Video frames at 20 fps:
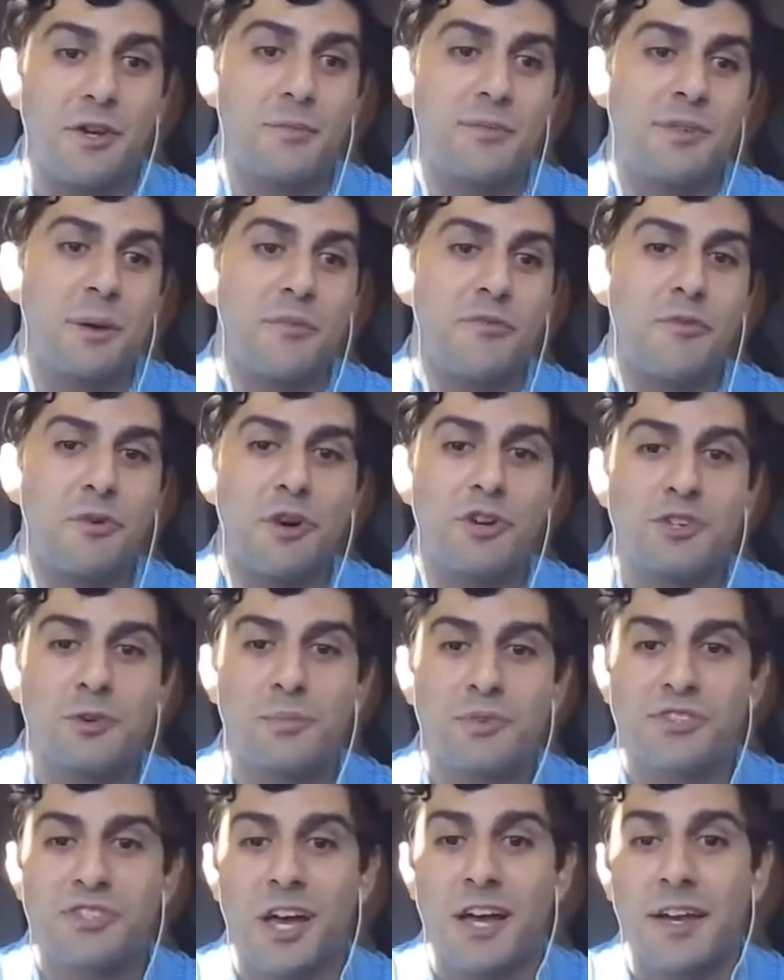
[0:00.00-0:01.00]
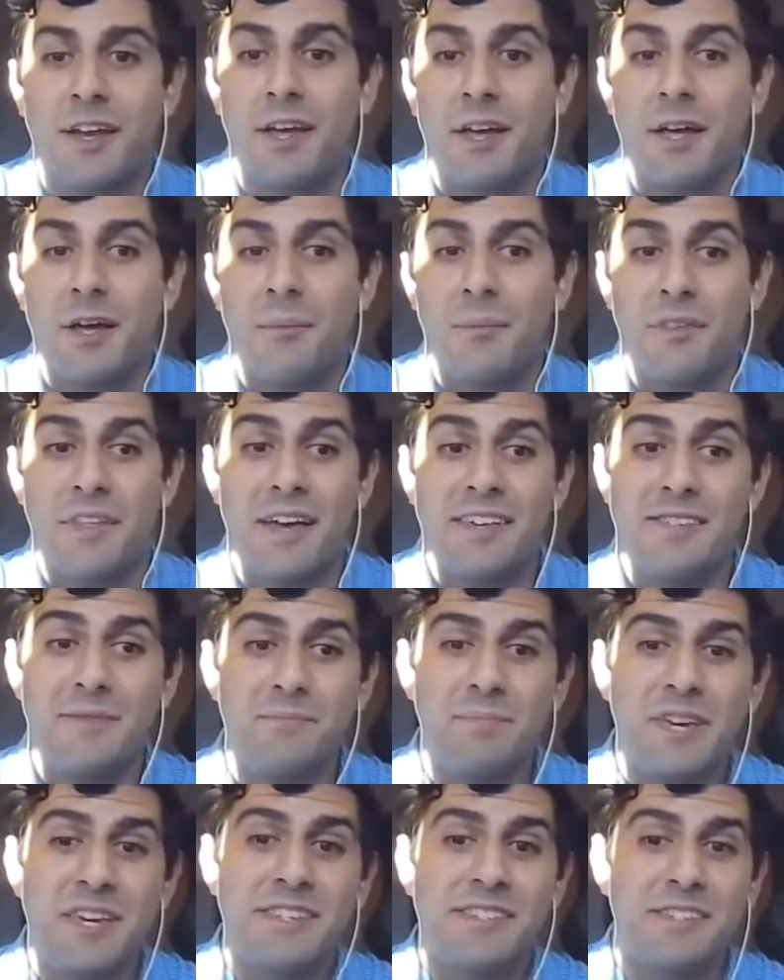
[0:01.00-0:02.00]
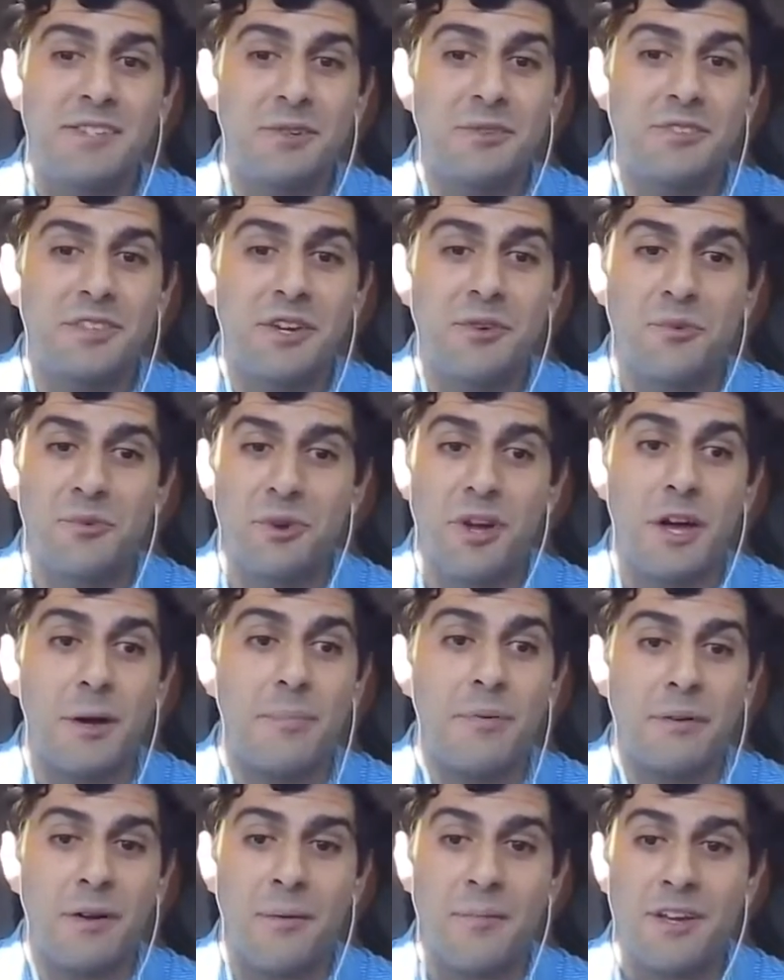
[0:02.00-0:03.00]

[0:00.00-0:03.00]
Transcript: Ethereum is up four hundred percent. But S and P still did rip.